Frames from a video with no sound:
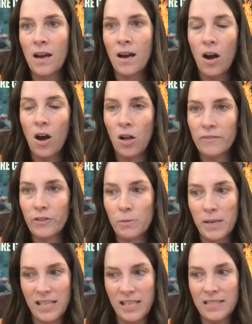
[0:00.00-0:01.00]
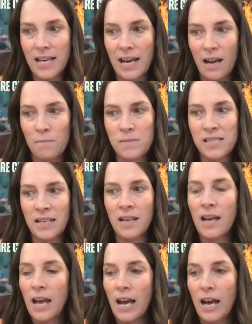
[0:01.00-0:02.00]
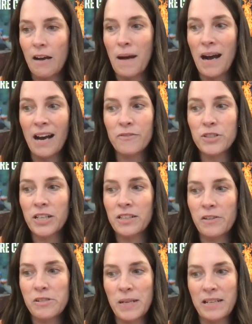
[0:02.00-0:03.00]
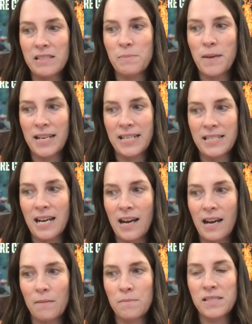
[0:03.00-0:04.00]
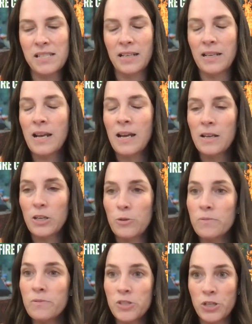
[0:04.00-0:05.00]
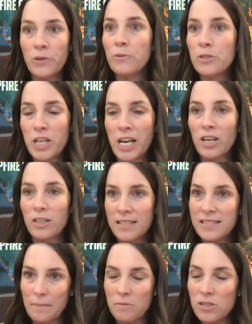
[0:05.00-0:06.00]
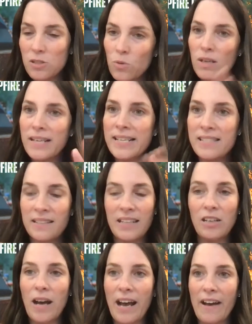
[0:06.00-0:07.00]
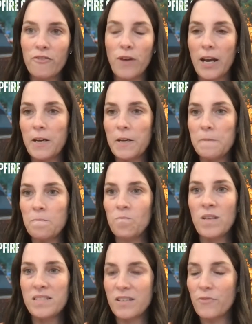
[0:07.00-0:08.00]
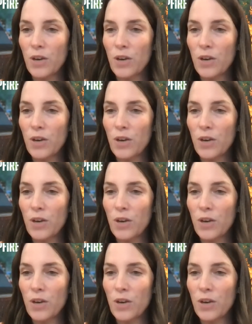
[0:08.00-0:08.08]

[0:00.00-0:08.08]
all of your meeting times. And I've done those meetings many times, and you do share the same stories, and they'll have different